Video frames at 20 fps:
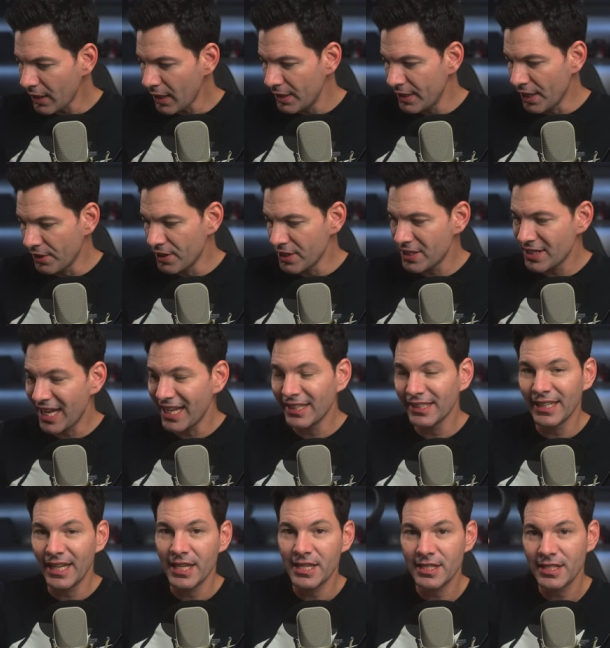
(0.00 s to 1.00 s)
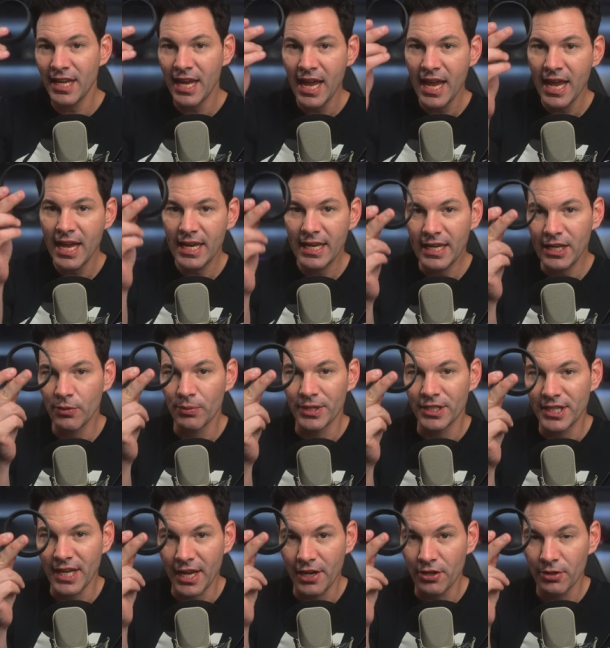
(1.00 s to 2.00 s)
Now, this is a lens heat
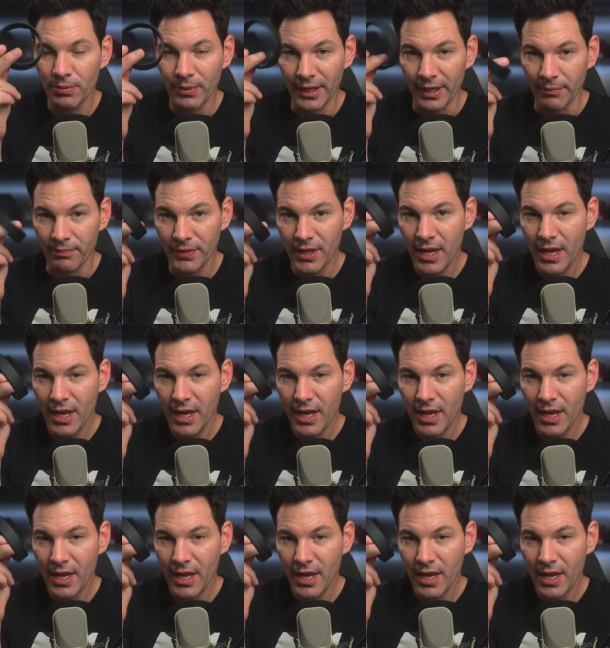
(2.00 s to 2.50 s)
retainer ring.